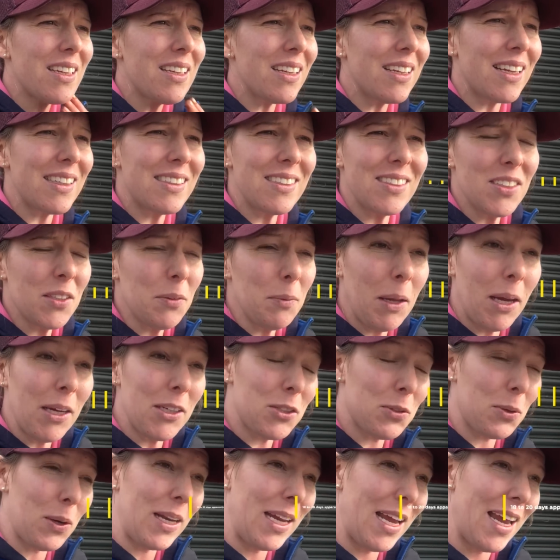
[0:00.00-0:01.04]
is it something like
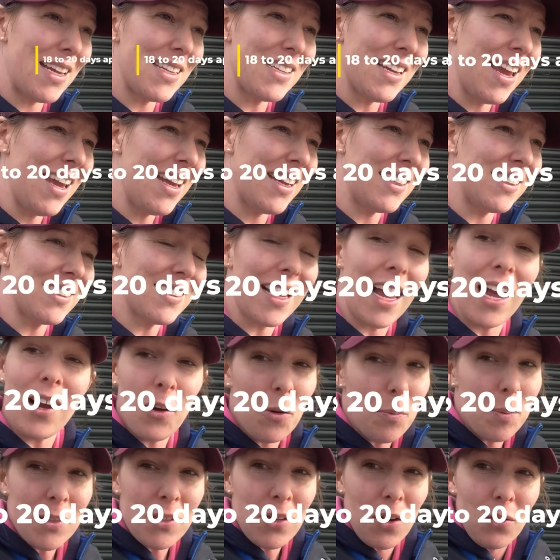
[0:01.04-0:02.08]
28 days? I
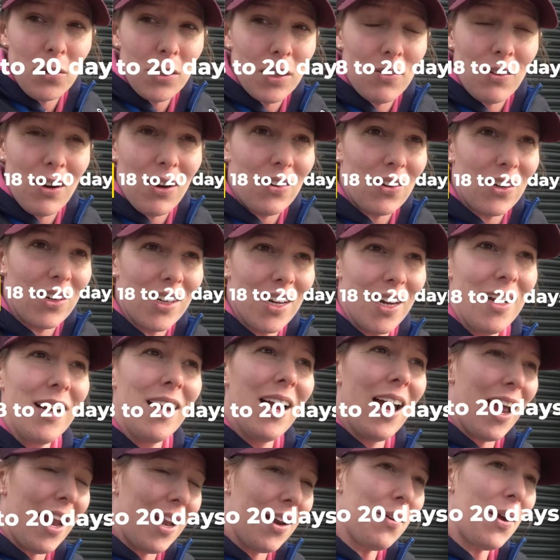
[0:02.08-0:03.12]
could be totally wrong.
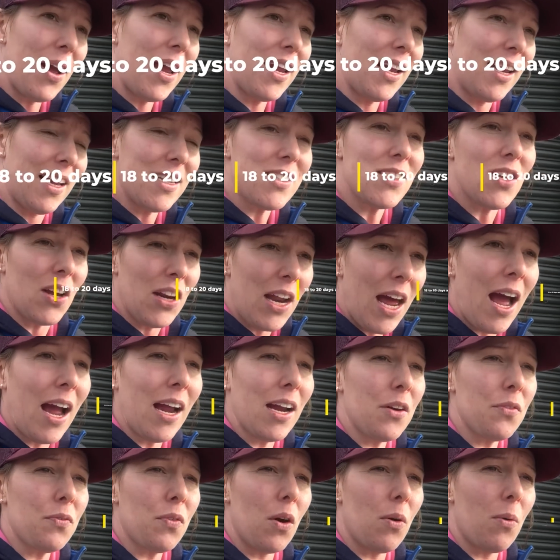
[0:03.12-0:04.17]
Anyway, it's gonna
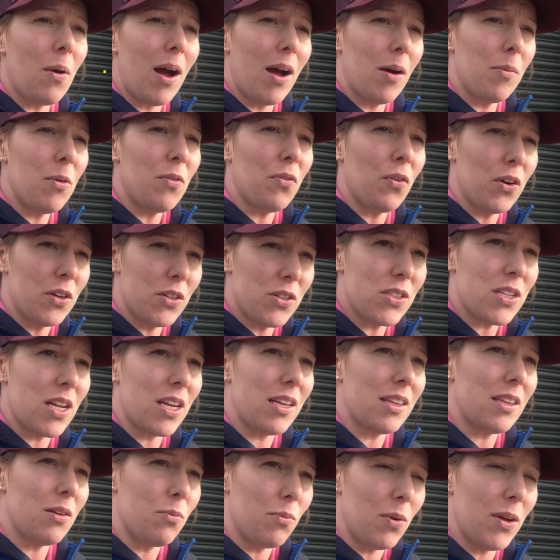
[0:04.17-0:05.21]
hang for a while before it does
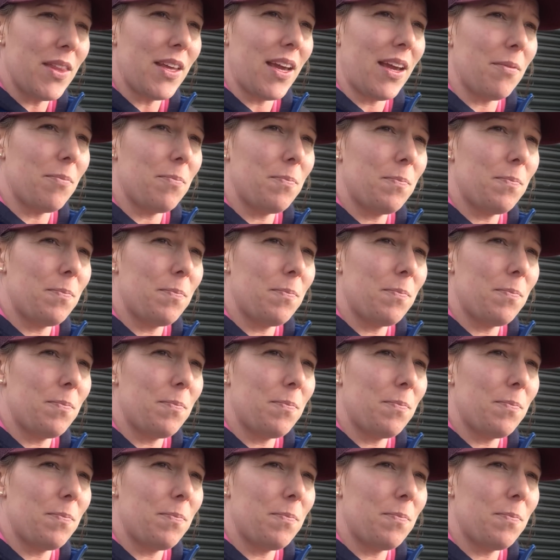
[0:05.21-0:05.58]
anything with it.